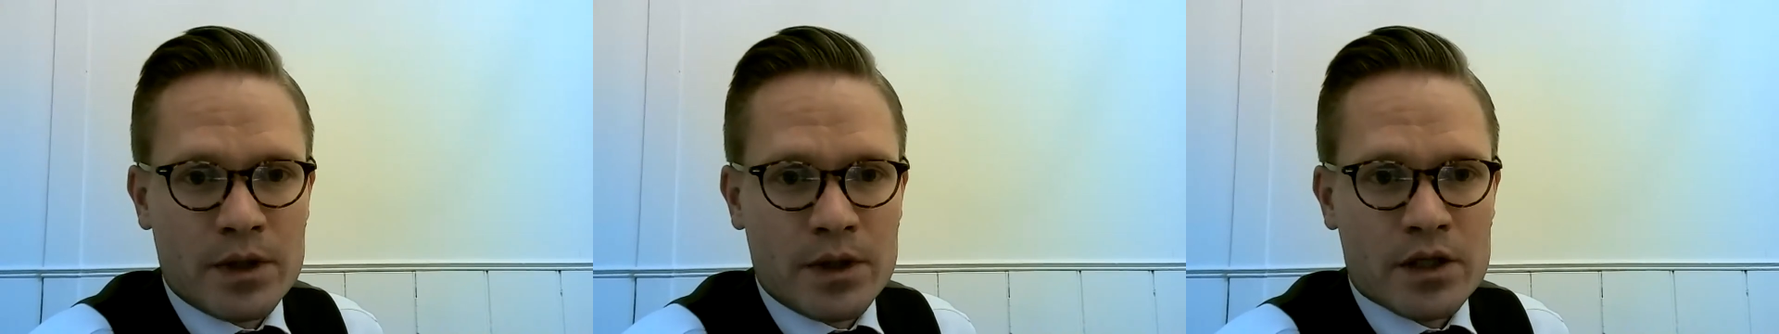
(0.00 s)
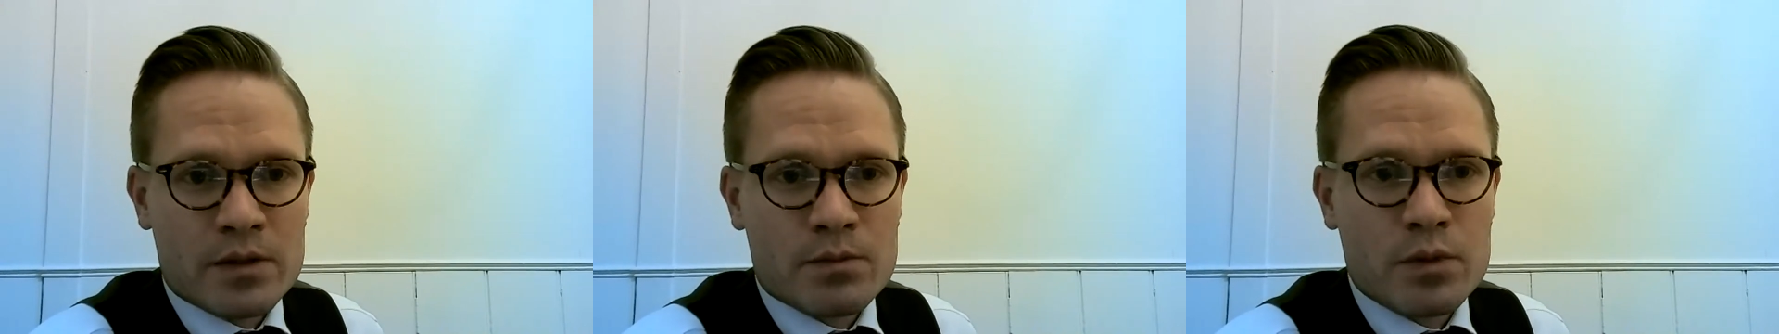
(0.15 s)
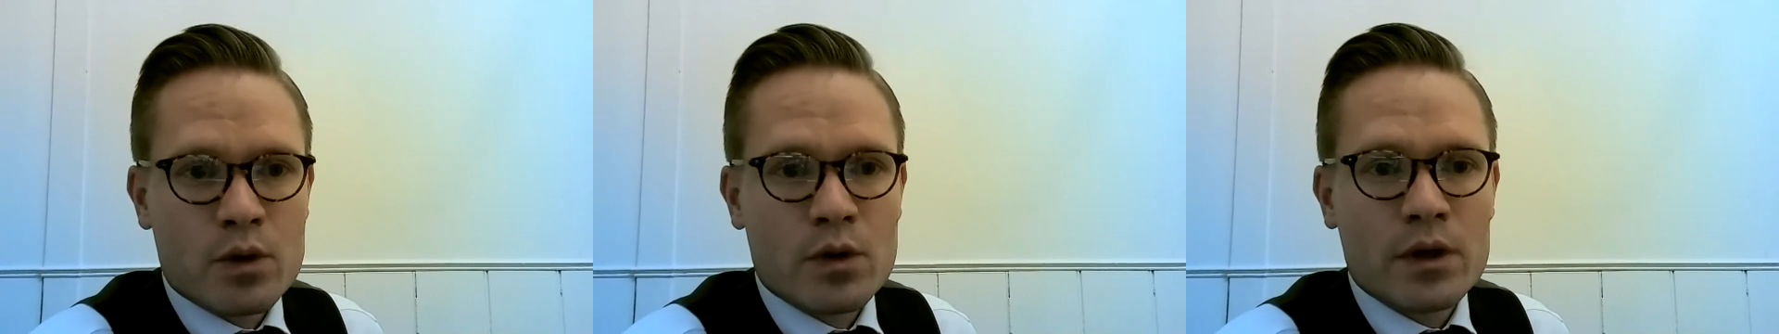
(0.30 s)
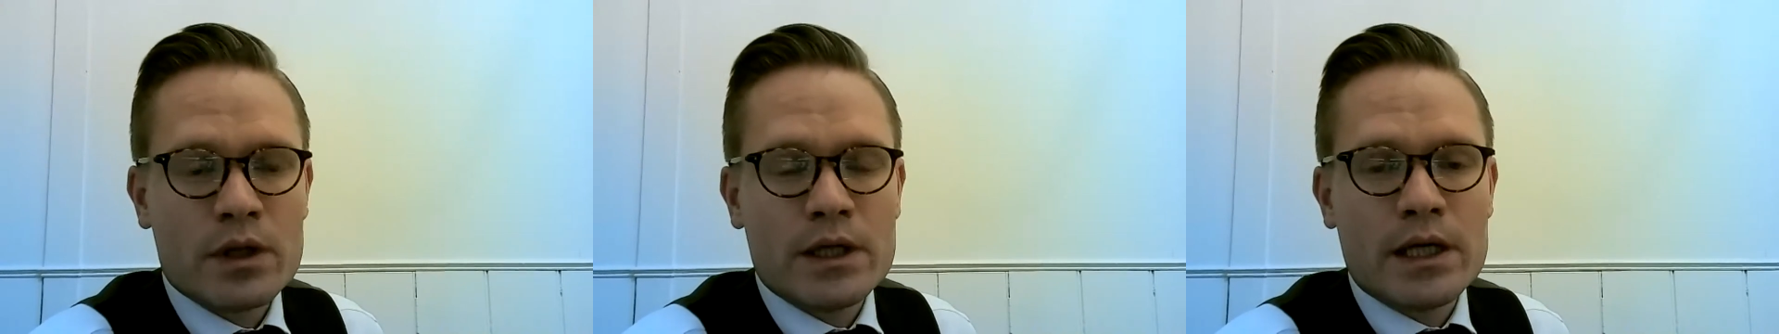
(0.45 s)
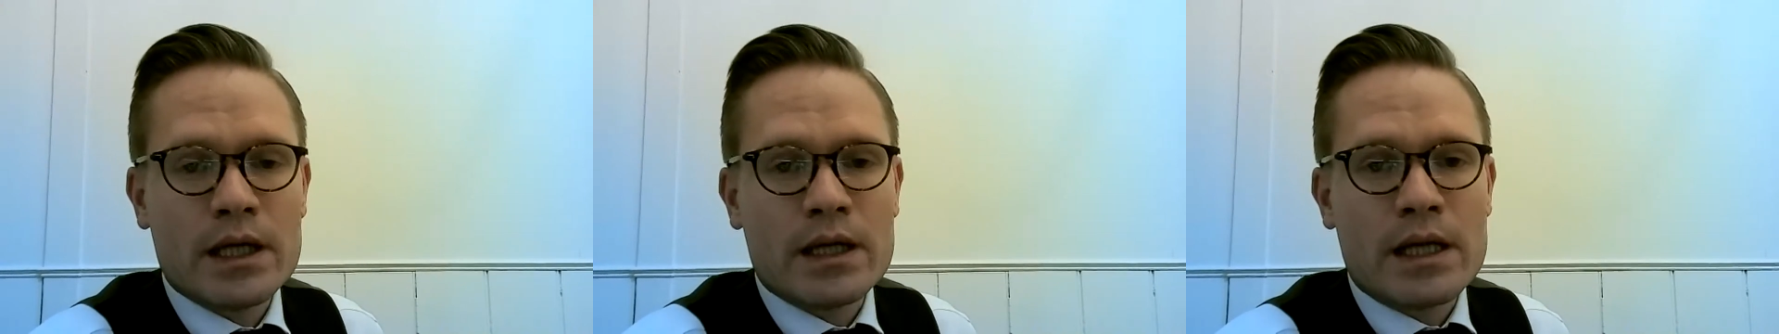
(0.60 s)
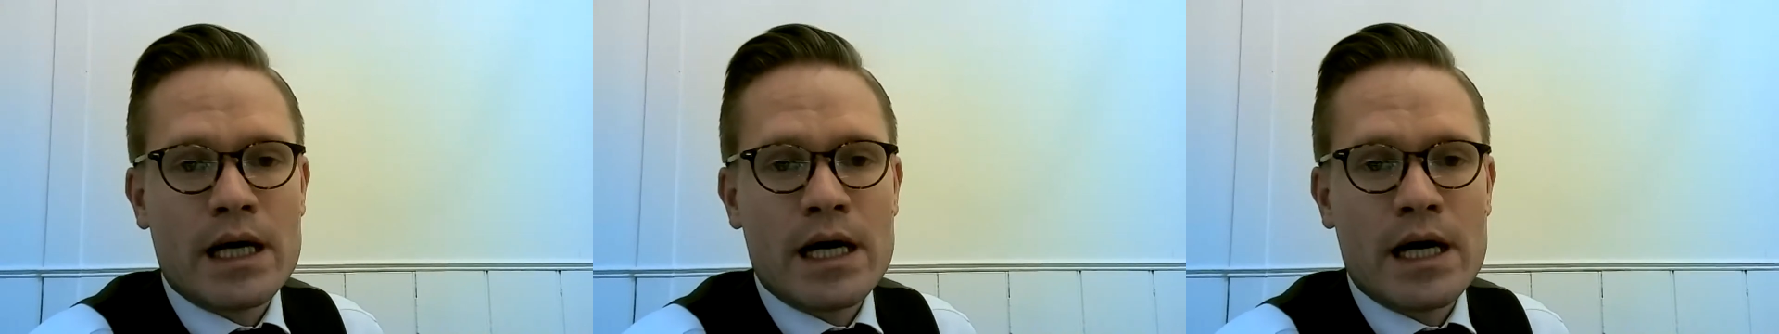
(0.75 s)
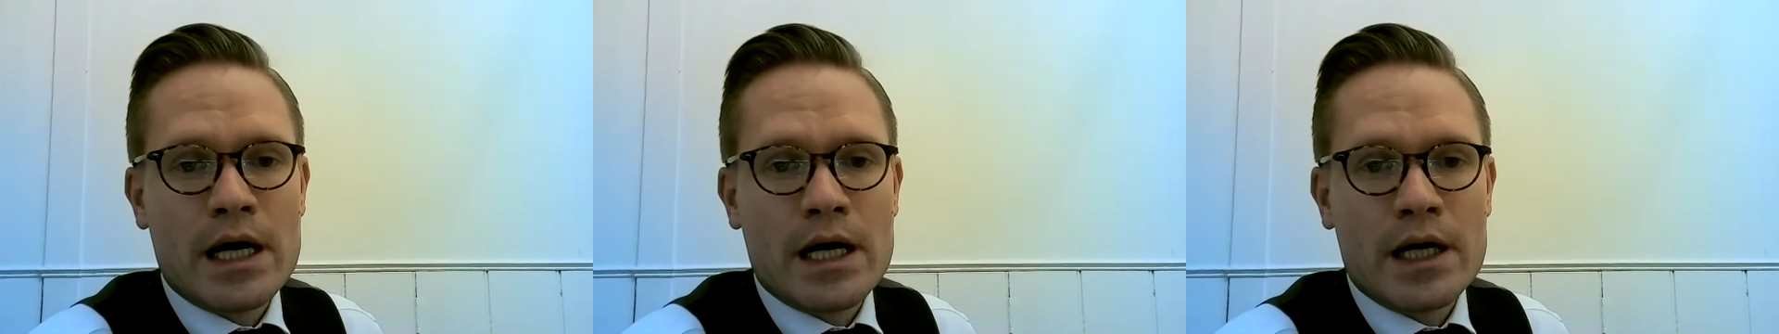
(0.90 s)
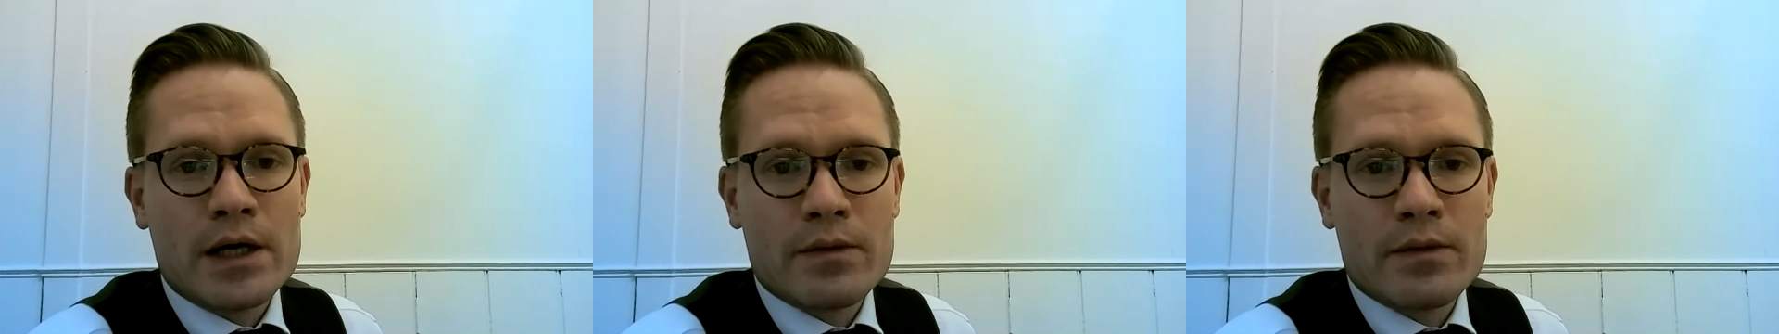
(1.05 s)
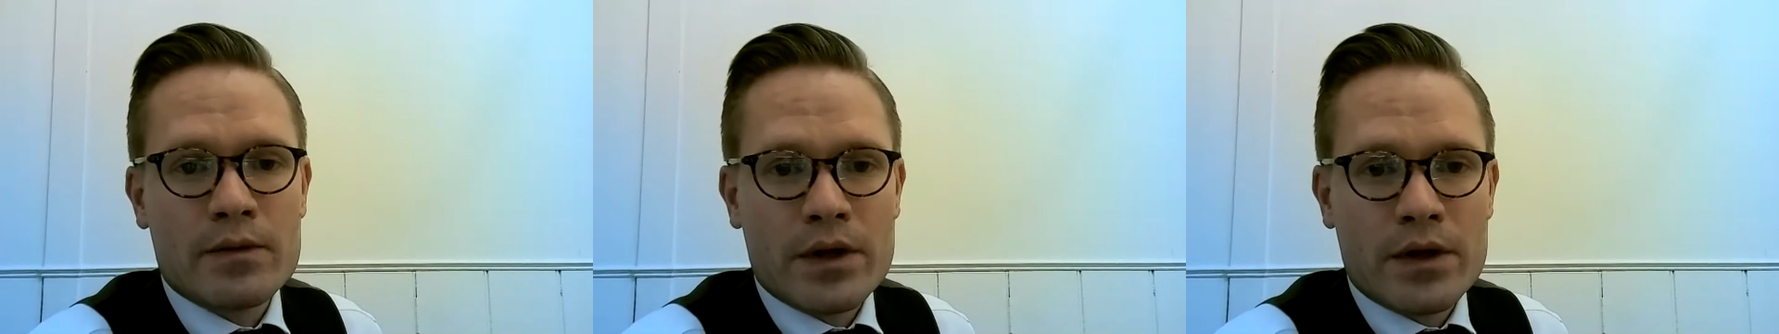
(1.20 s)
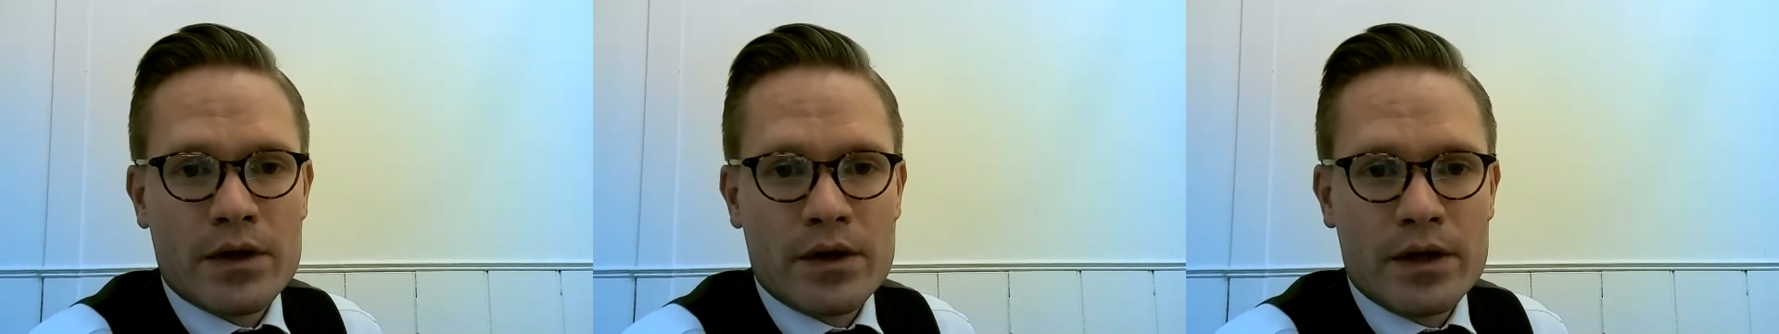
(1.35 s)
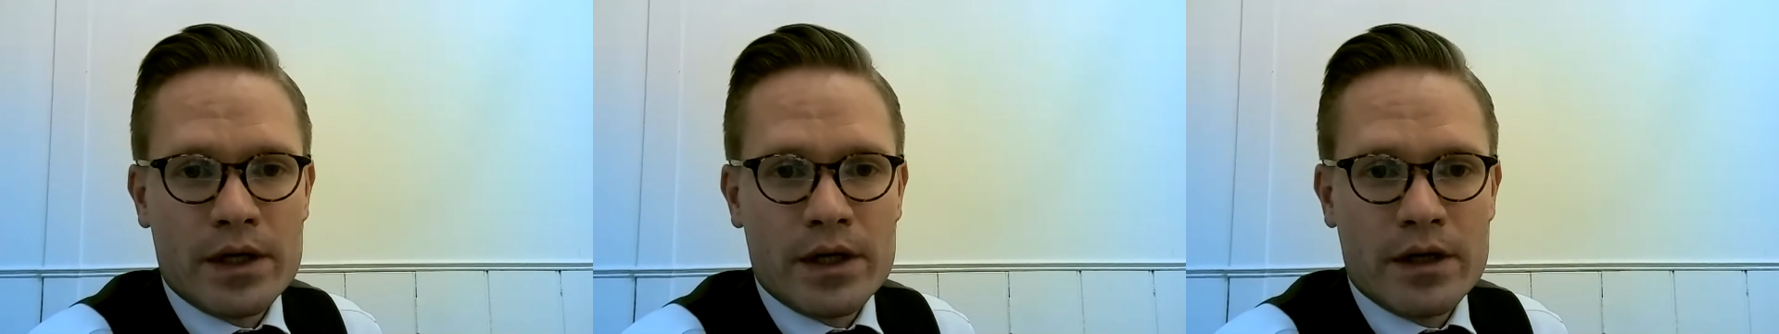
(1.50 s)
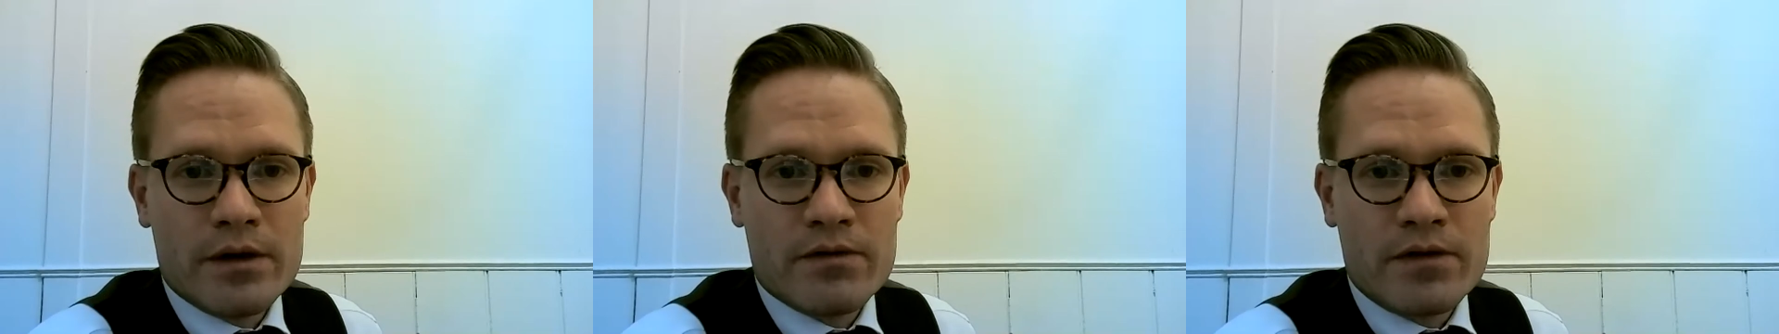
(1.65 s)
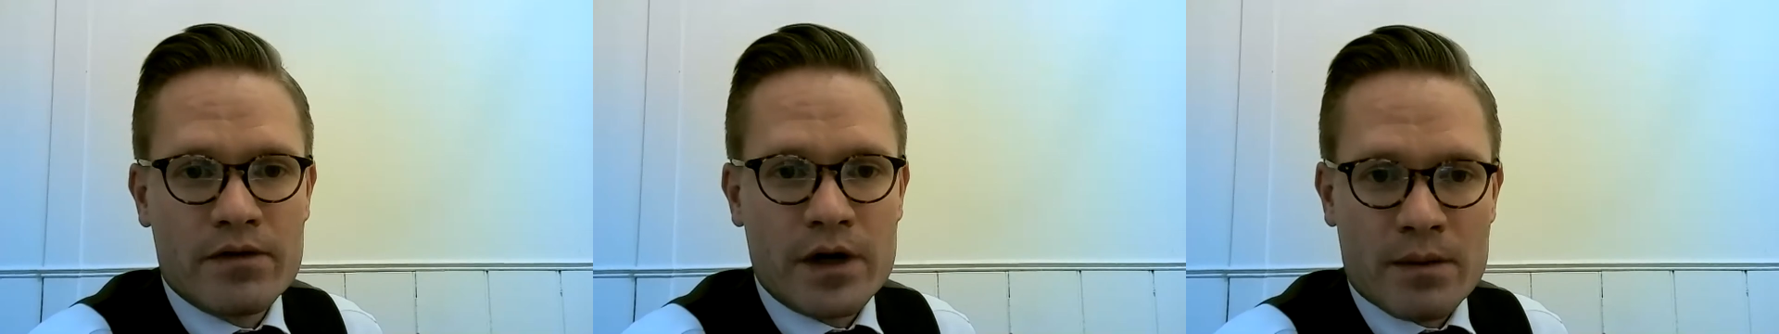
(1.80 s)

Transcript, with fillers: but is poorly aligned with the